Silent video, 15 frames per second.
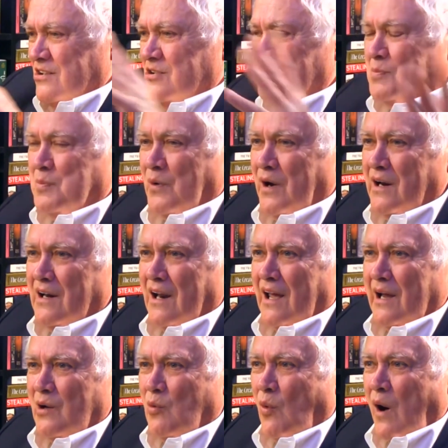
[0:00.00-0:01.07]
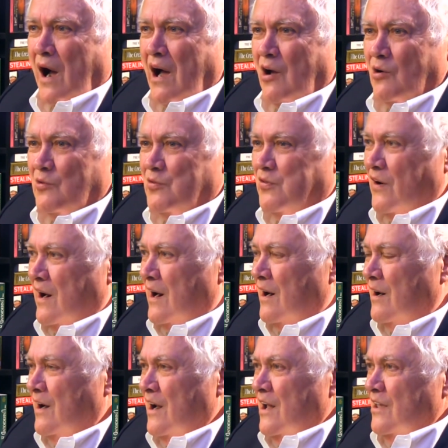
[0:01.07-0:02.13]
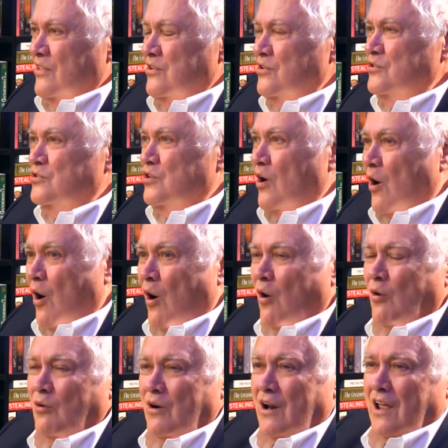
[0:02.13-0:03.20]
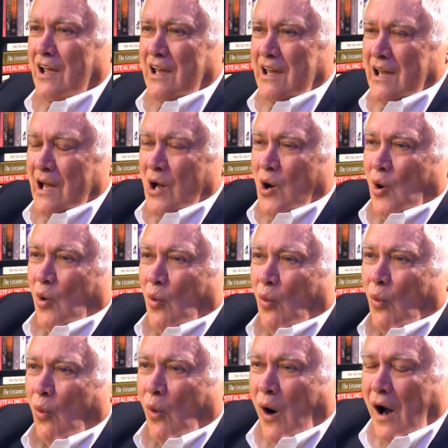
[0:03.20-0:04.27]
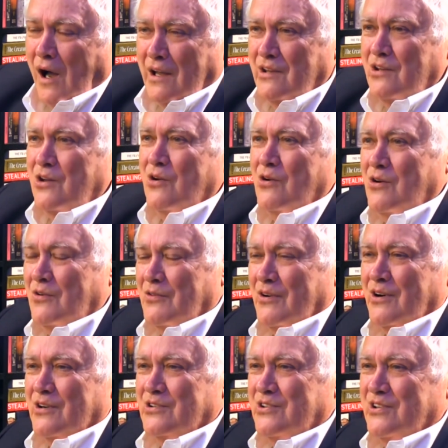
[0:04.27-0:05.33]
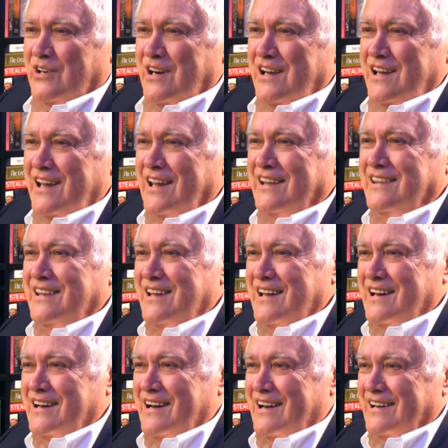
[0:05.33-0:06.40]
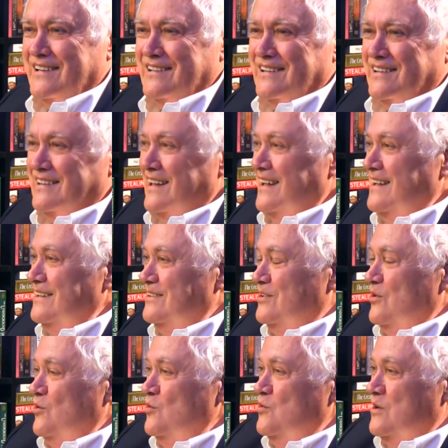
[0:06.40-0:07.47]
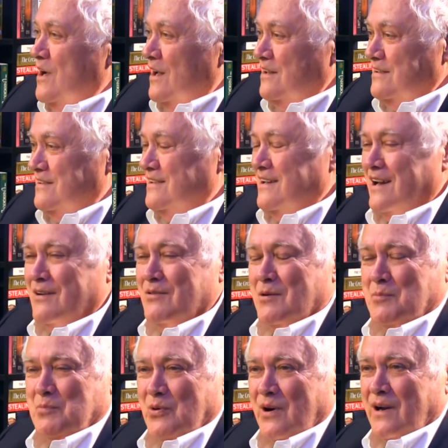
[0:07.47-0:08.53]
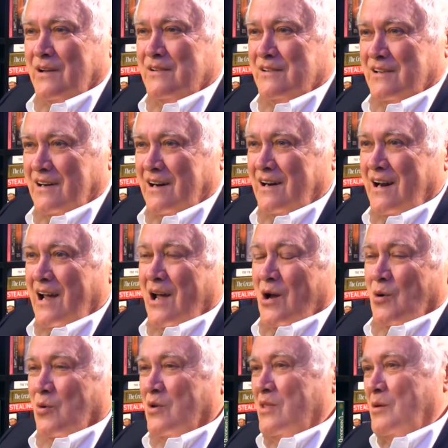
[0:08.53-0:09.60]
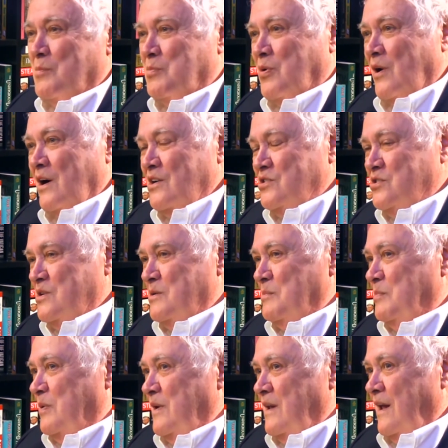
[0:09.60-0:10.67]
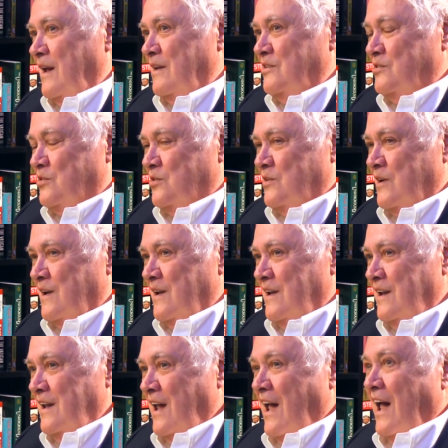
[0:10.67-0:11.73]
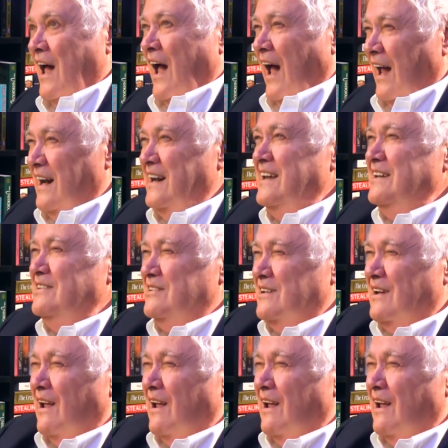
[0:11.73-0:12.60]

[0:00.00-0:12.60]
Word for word: spread like wildfire. There's only one university in the United States who doesn't have a president with a Prussian PhD, and he's